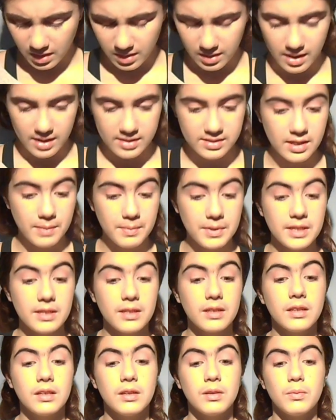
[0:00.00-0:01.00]
last time
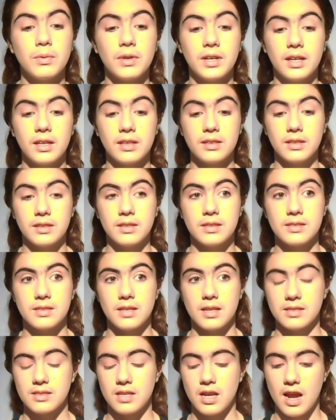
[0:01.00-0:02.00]
when I did this
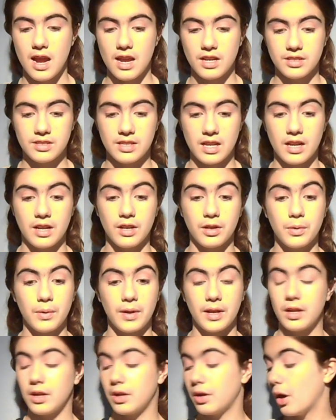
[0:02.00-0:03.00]
last night, I just had a
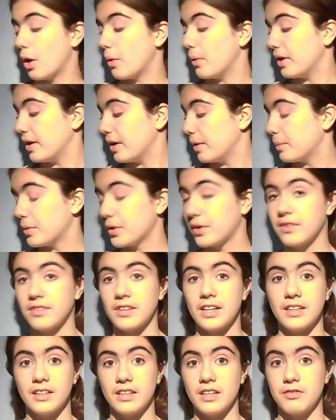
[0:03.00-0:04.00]
quick go at it because
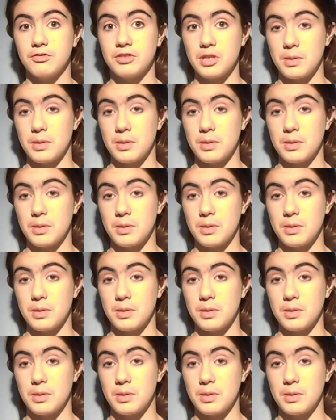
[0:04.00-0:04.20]
I didn't have